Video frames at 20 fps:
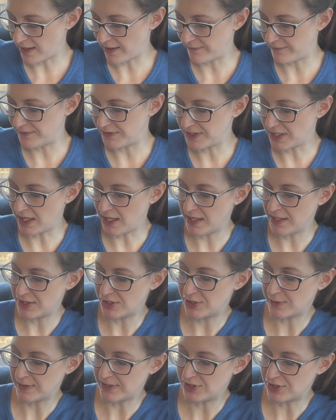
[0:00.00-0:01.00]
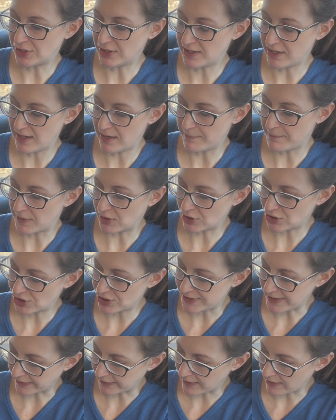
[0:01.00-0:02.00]
I've done, so I started it March
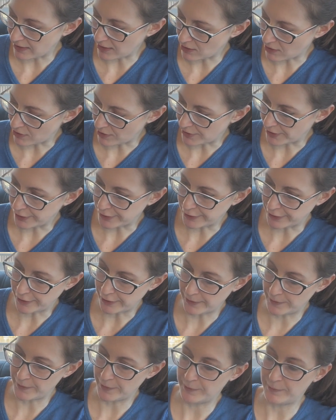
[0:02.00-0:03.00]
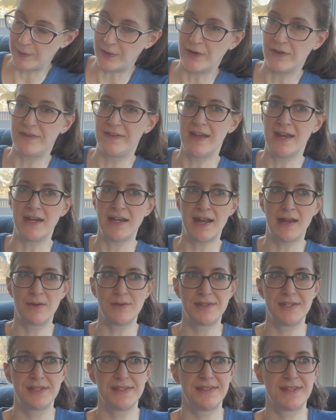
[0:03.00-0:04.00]
2nd on her birthday. Now is
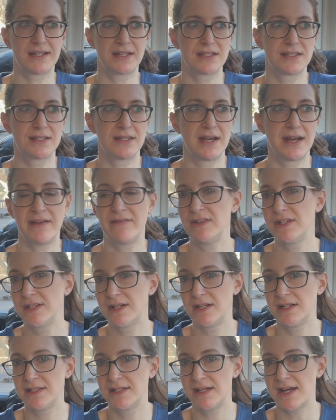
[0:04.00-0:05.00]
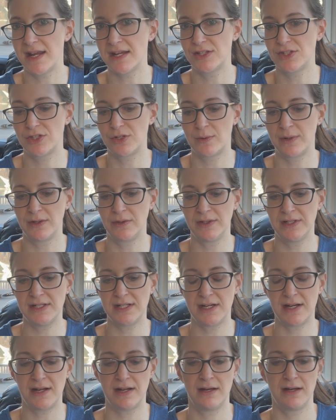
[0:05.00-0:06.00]
the 6th, and I haven't done it today. So I only
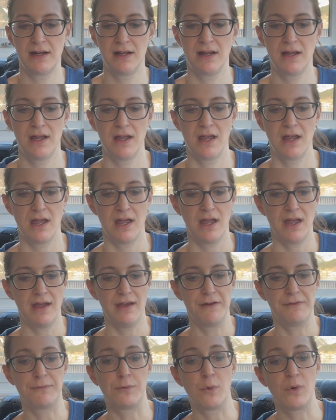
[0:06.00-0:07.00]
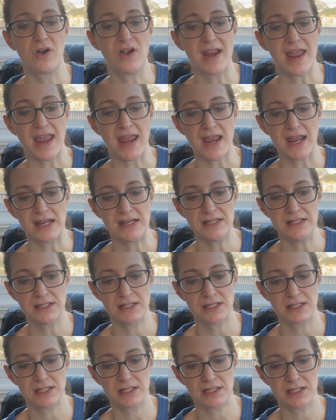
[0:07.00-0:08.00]
did it 4 days,
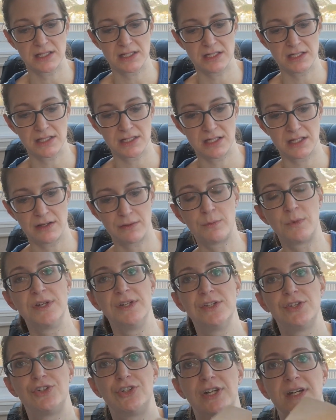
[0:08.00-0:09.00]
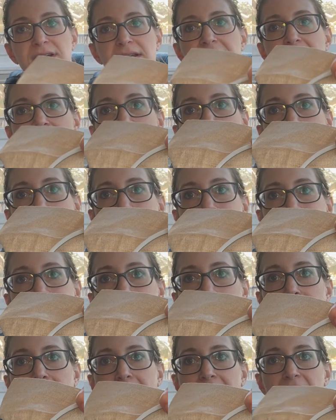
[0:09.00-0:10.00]
1 strand a day.
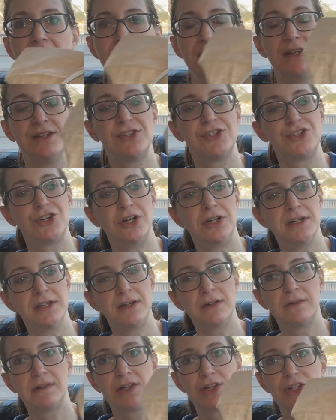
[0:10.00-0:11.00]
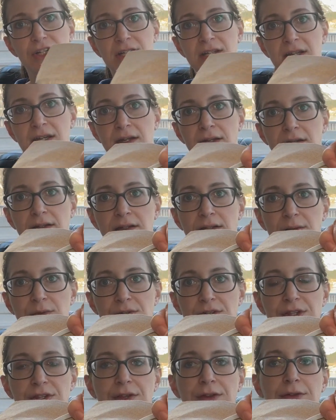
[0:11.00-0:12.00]
I had started originally, there
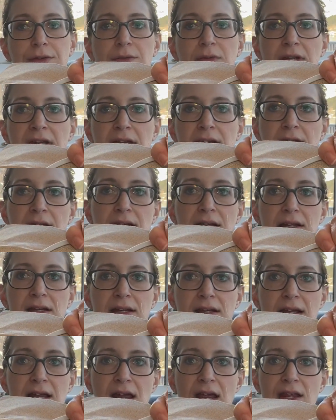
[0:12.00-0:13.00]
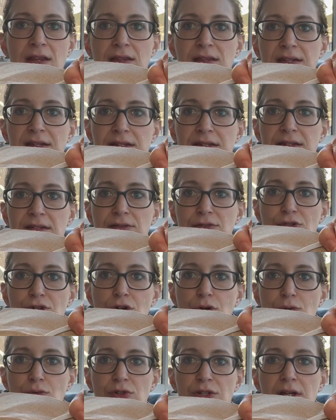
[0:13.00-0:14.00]
was the 3 and this
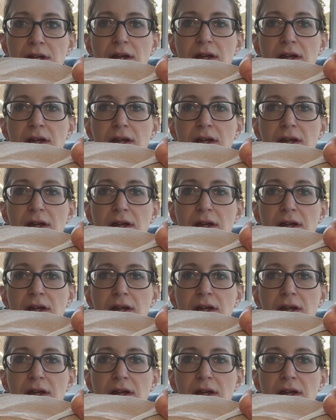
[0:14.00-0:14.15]
goat.